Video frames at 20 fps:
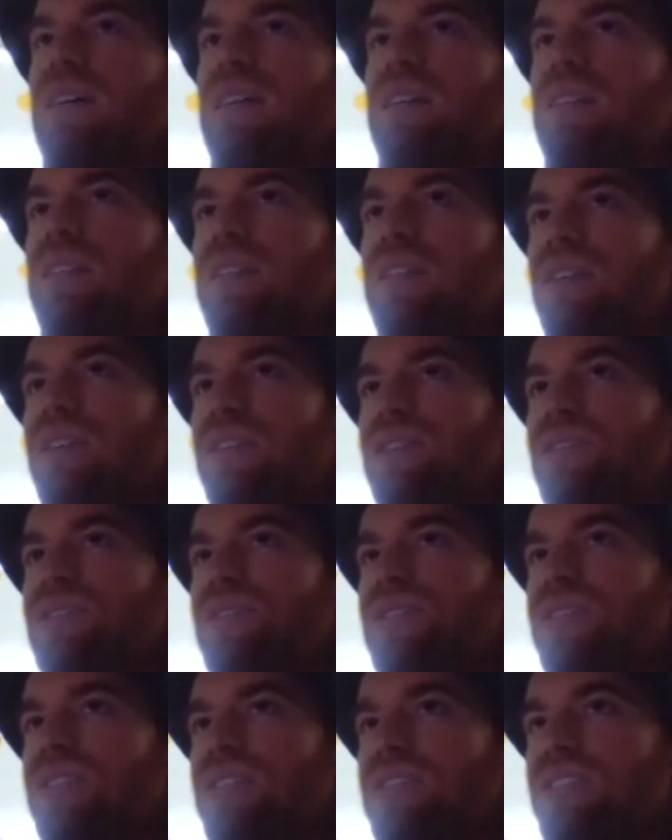
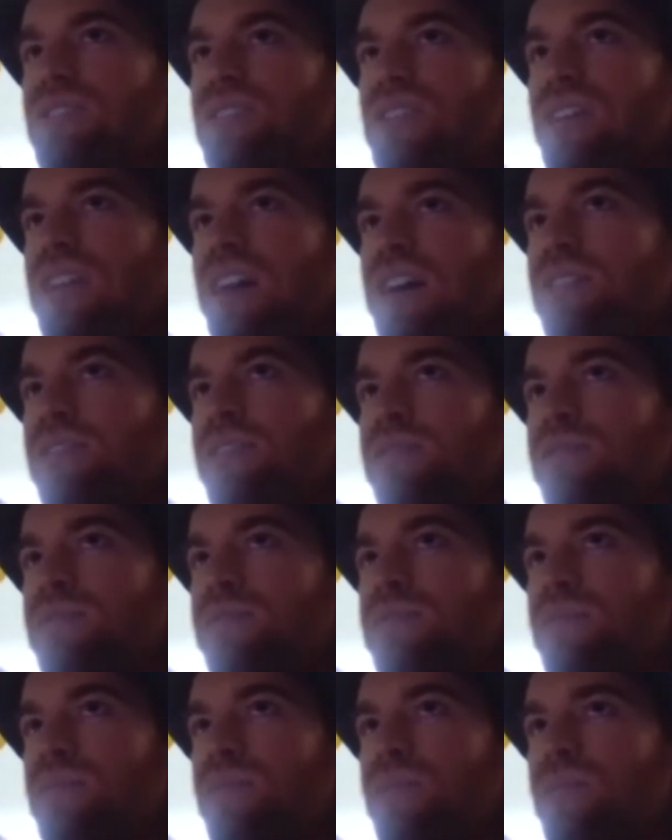there's a lot of
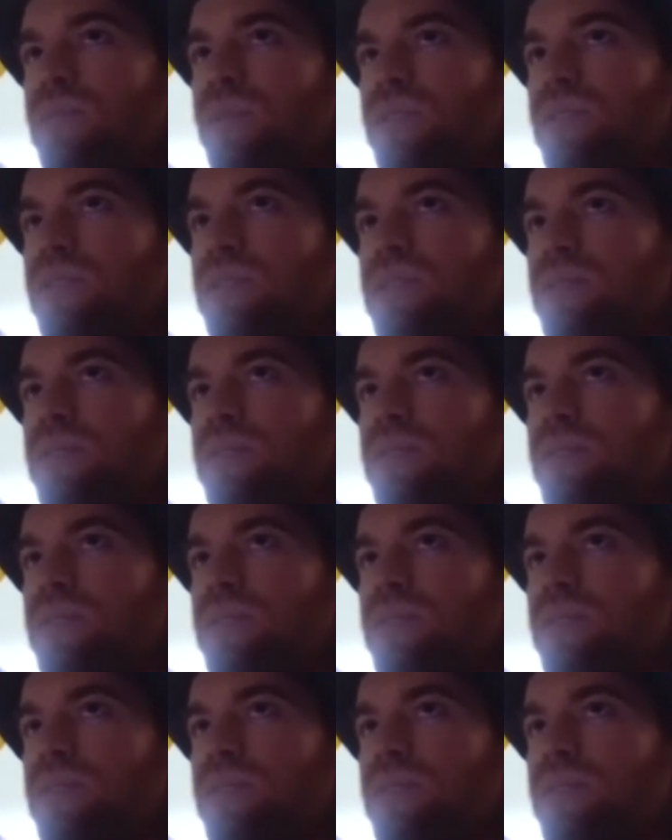work.